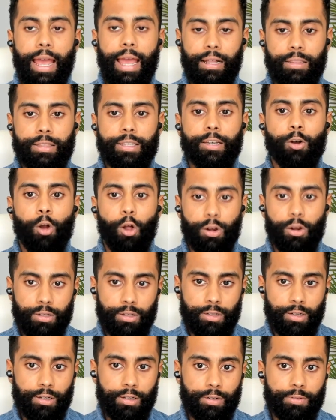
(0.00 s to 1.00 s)
healthier
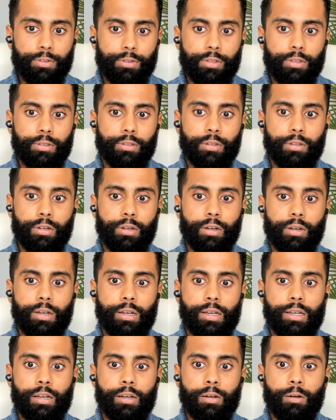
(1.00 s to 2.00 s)
alternatives
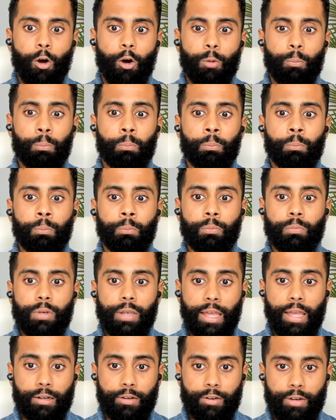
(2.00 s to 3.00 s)
or mm,
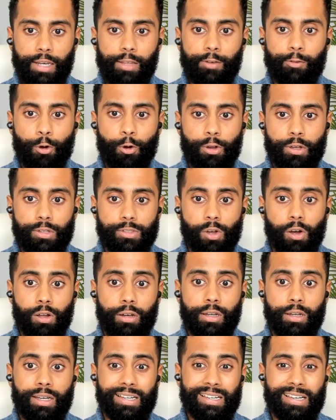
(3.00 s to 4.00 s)
like really focus
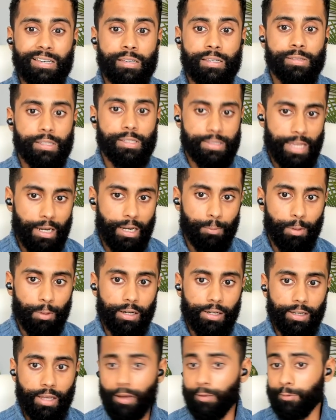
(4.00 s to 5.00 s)
on
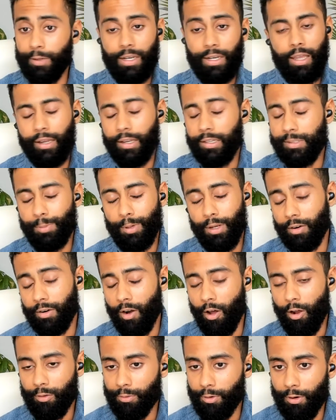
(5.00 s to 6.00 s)
sustainability. I feel like it's been
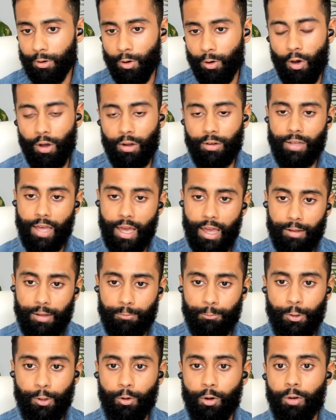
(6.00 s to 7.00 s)
around for a long
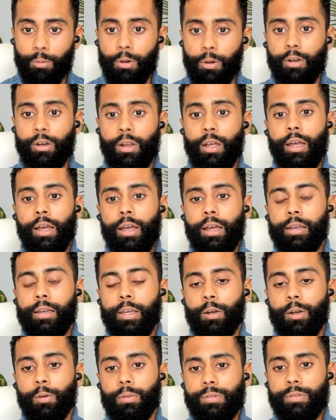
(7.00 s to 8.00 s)
time. We know about,
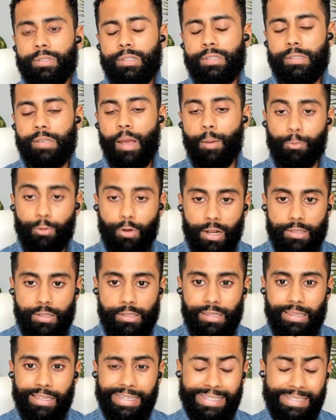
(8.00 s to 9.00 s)
you know, some
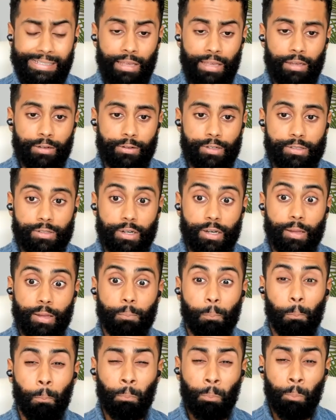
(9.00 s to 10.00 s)
trends in the
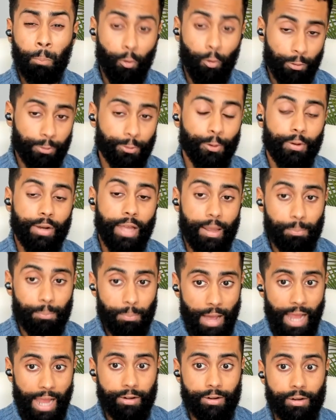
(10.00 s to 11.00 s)
industry both good
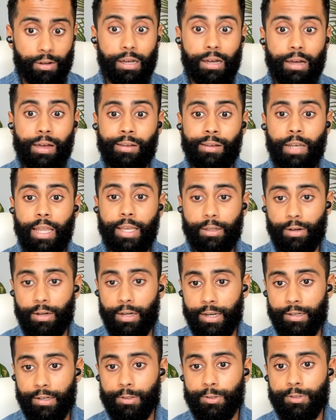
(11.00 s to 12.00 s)
and bad, like
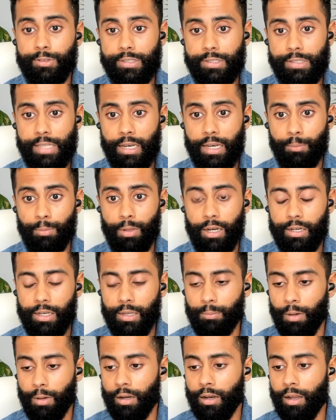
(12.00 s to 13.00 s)
related to
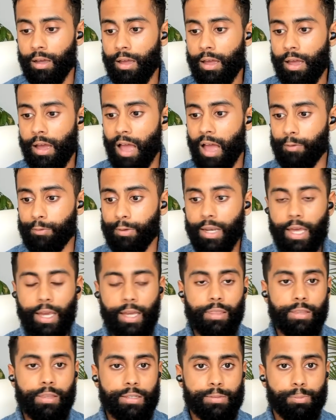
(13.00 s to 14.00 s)
sustainability. But I feel
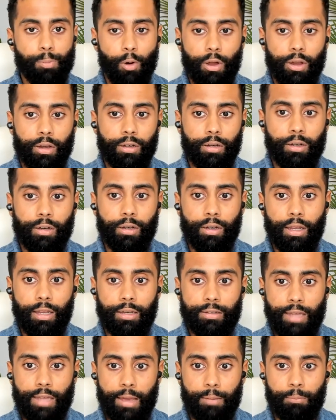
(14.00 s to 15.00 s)
like at this point
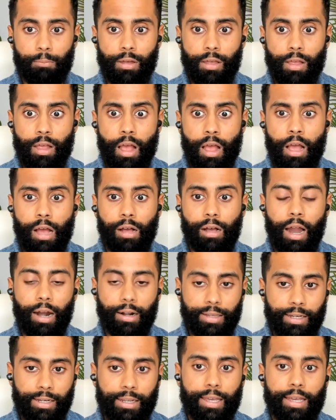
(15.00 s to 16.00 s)
in time,
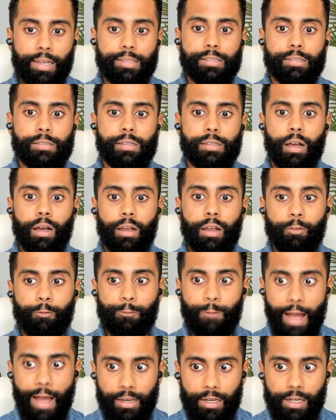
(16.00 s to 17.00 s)
architects
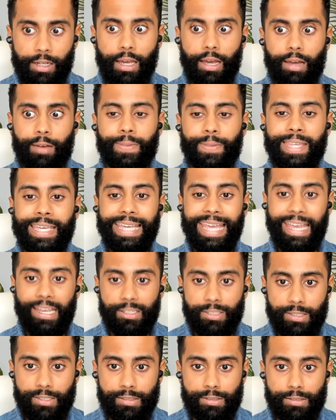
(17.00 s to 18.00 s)
finally have the
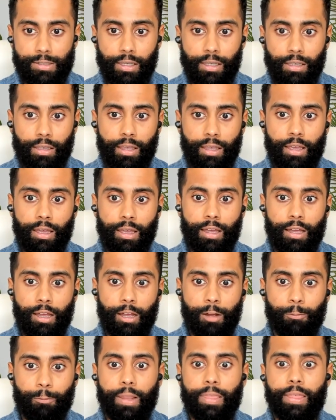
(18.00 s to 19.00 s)
agency
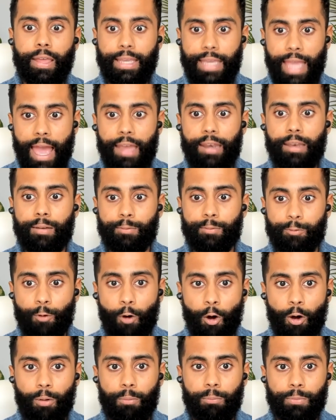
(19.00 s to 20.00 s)
where they can
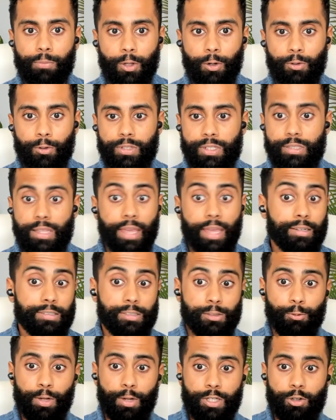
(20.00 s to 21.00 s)
inform, you know, just like
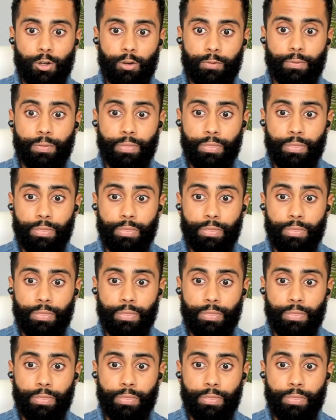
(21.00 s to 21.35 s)
a switch